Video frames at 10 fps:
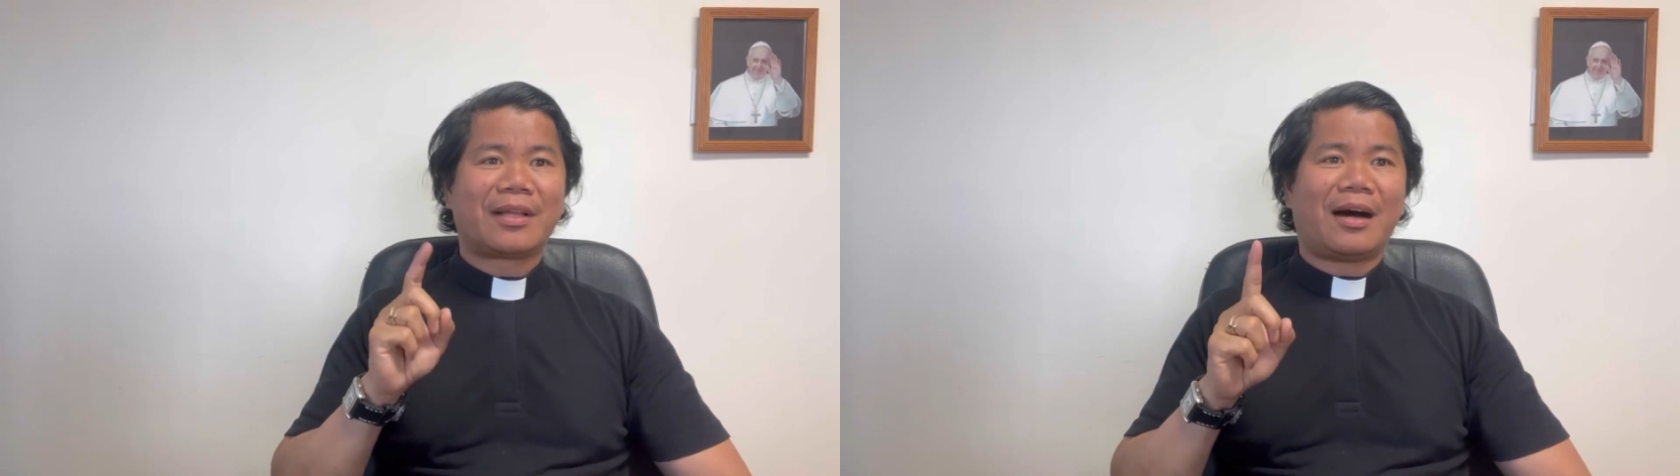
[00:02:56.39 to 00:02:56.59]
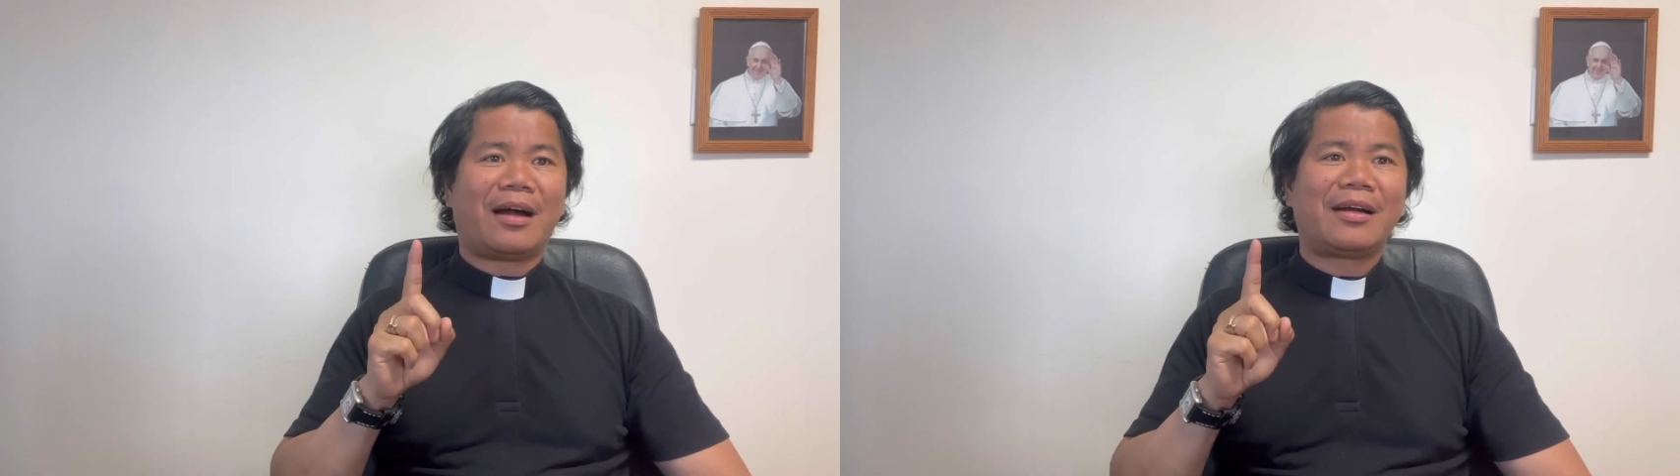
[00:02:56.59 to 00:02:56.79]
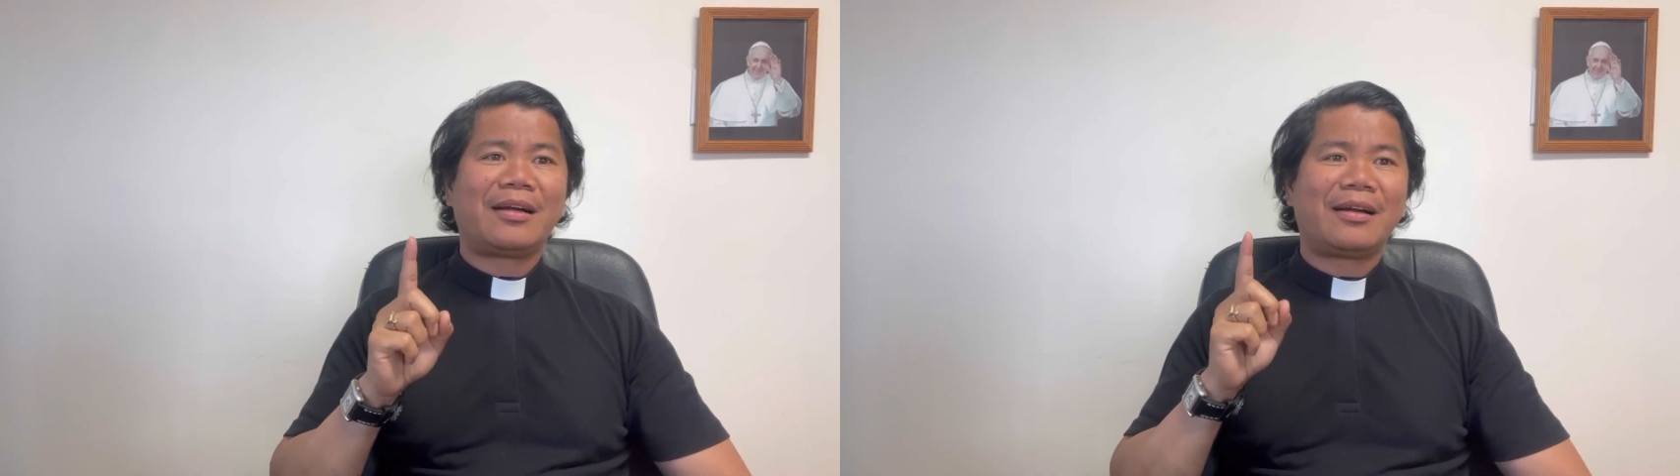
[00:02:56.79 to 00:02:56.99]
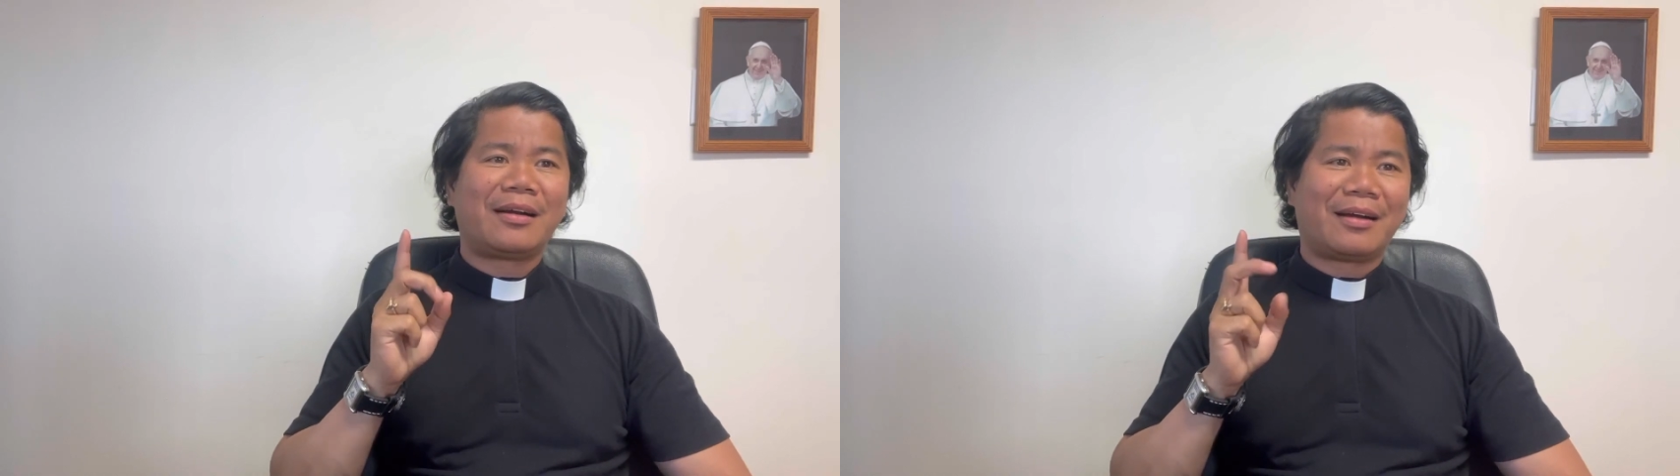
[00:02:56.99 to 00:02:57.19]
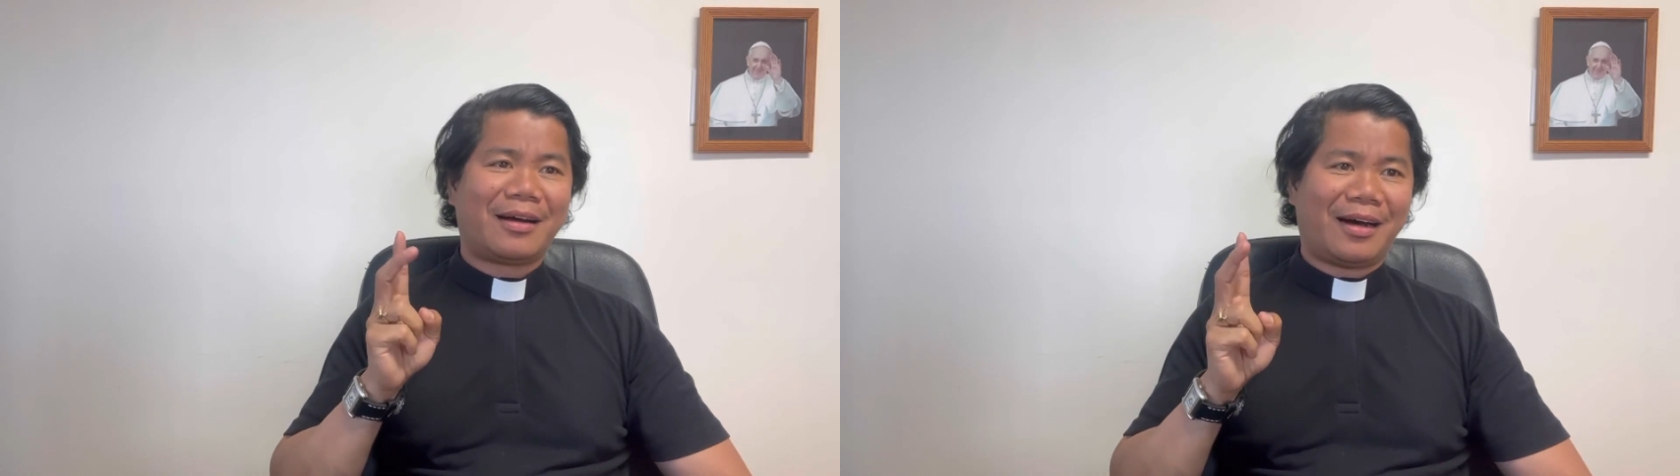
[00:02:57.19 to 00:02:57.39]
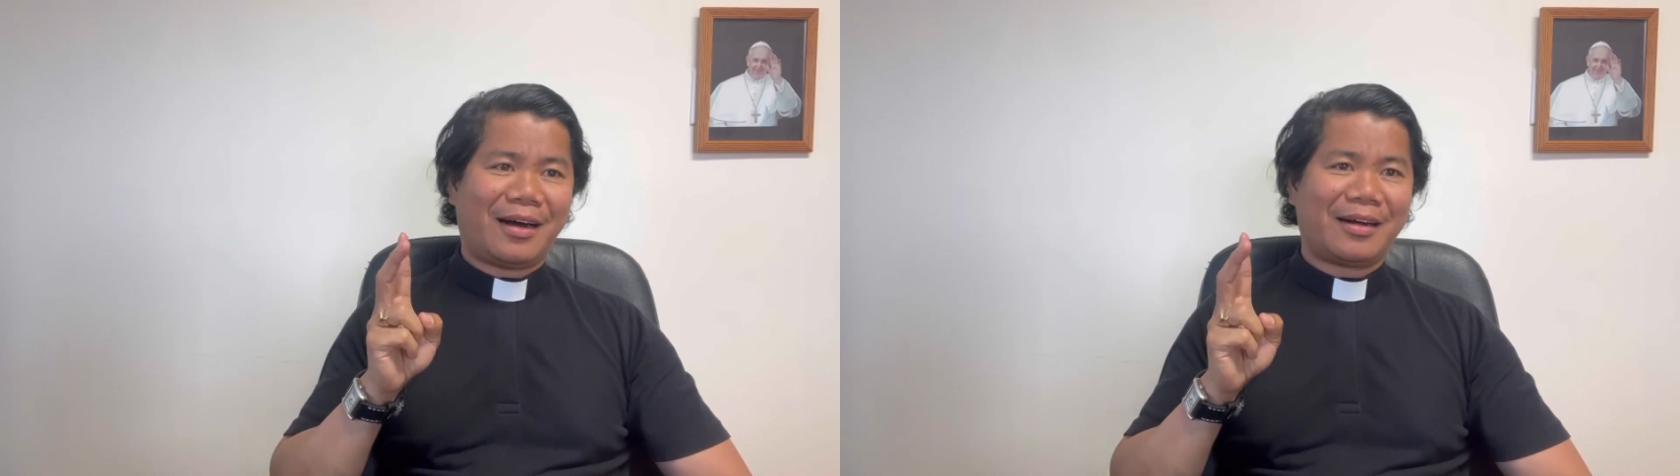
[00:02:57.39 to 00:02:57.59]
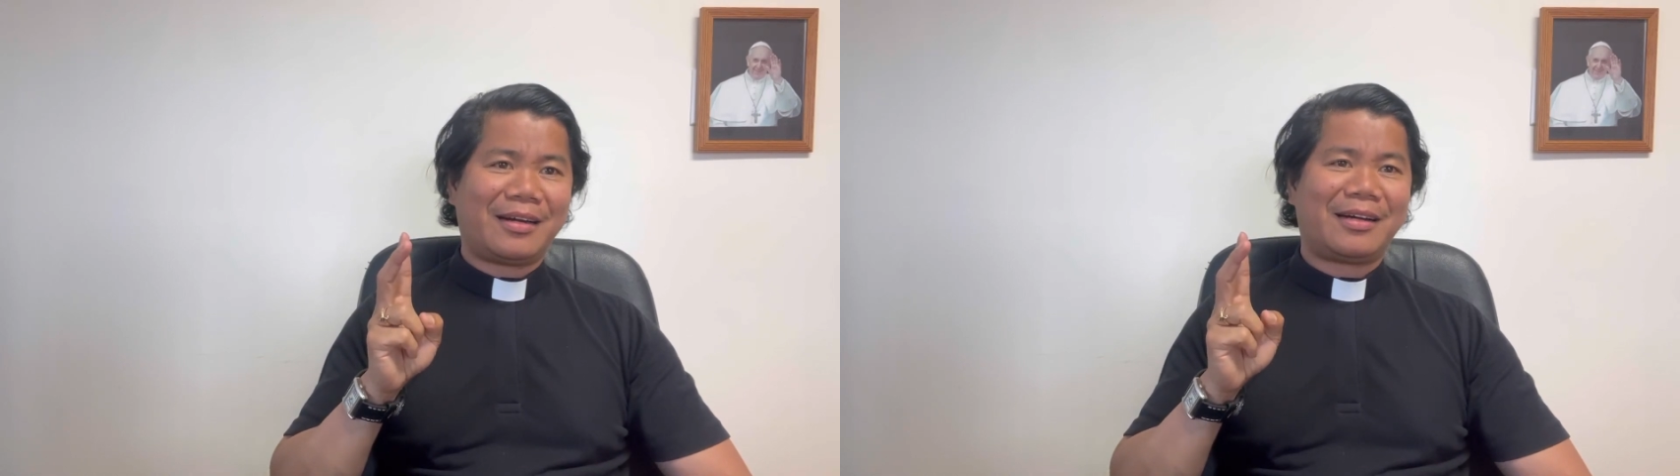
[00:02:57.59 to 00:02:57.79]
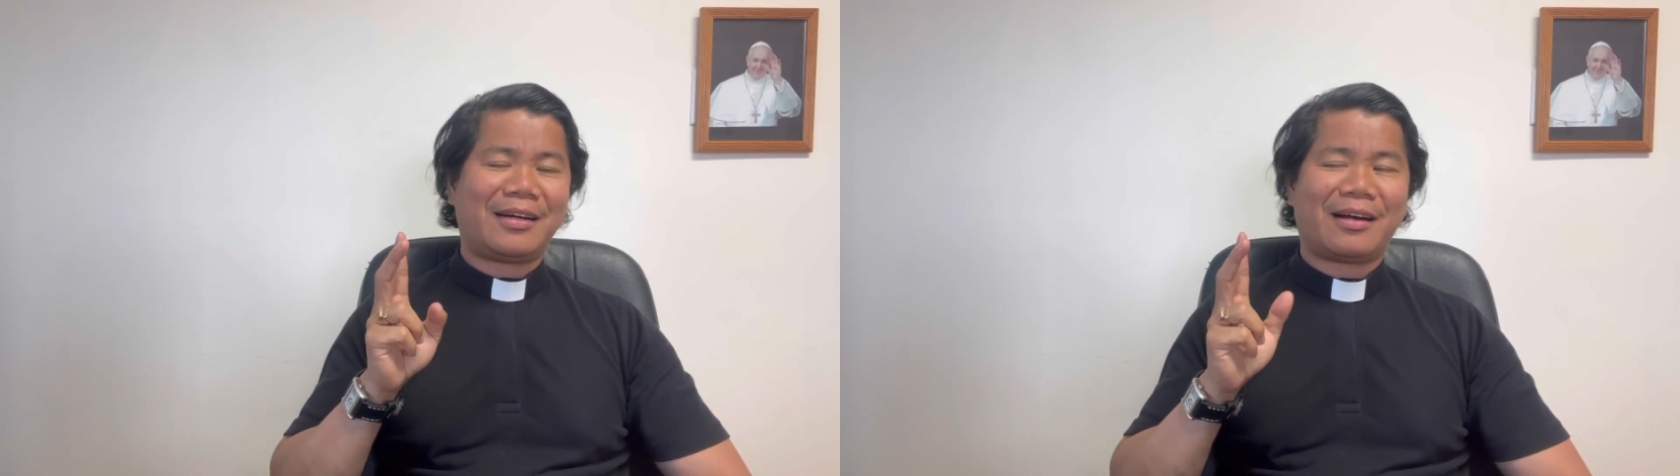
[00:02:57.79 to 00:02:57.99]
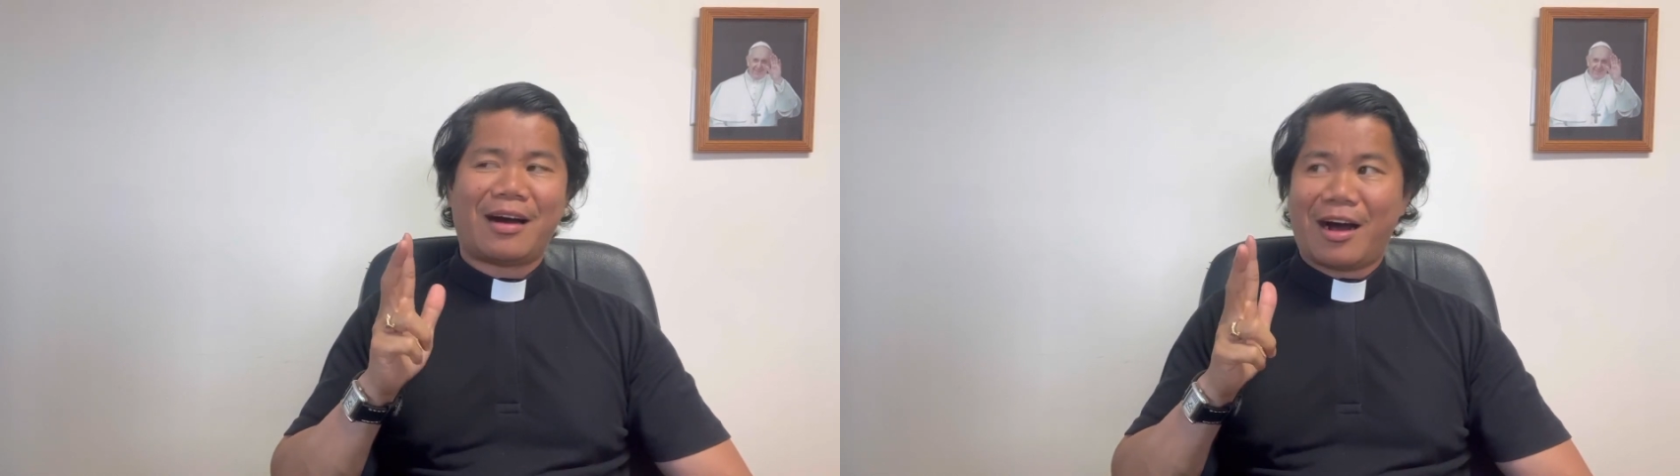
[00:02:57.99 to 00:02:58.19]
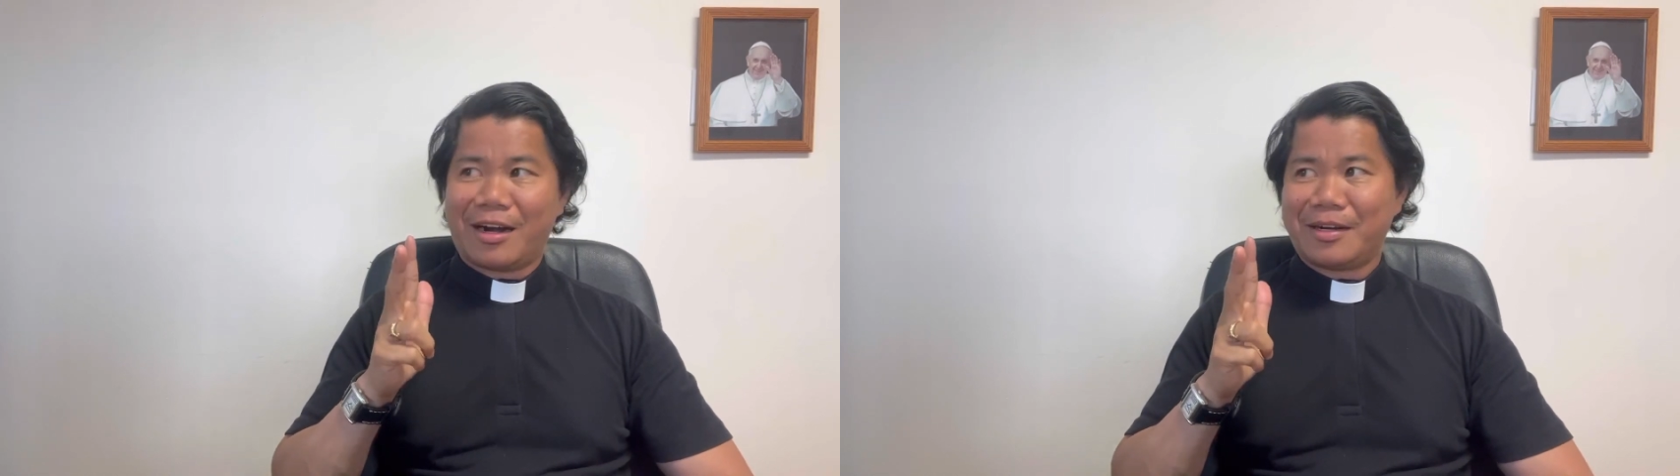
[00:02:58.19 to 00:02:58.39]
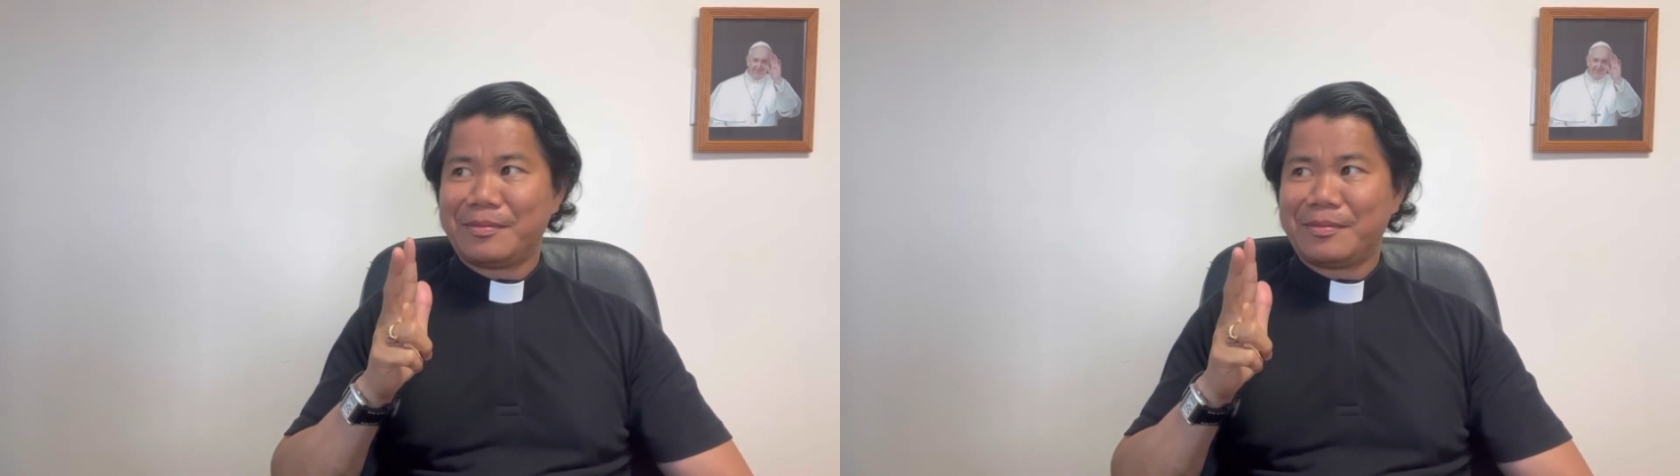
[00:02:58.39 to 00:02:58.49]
R, R, R.